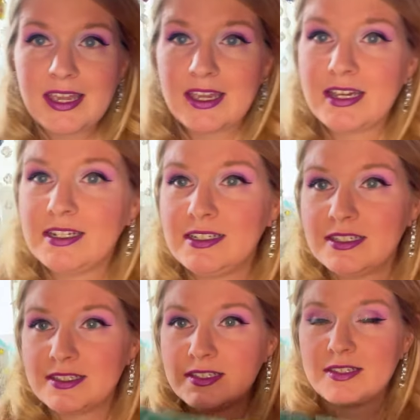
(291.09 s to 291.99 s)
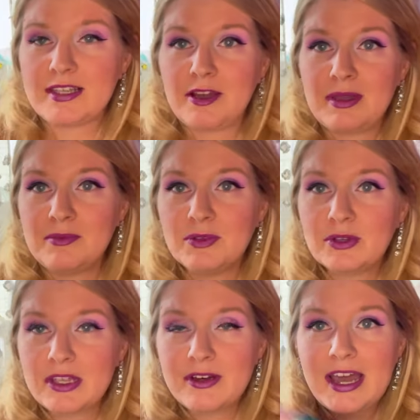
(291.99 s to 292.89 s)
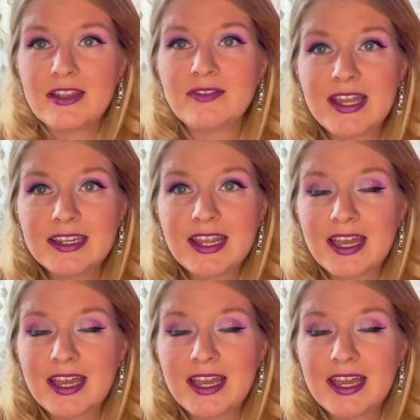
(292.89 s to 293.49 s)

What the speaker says: and this is now my Moonglow Advent,